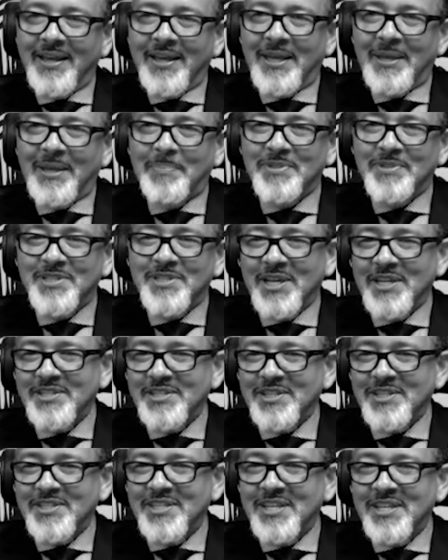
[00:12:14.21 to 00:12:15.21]
He
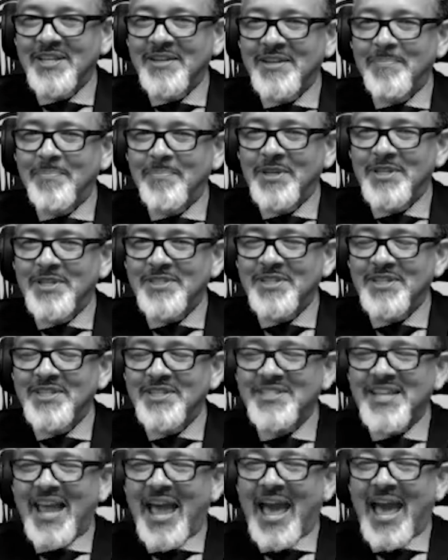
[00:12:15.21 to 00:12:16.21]
possesses the
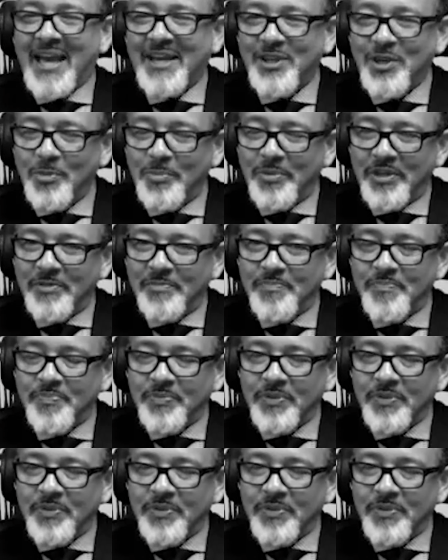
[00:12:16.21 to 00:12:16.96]
business acumen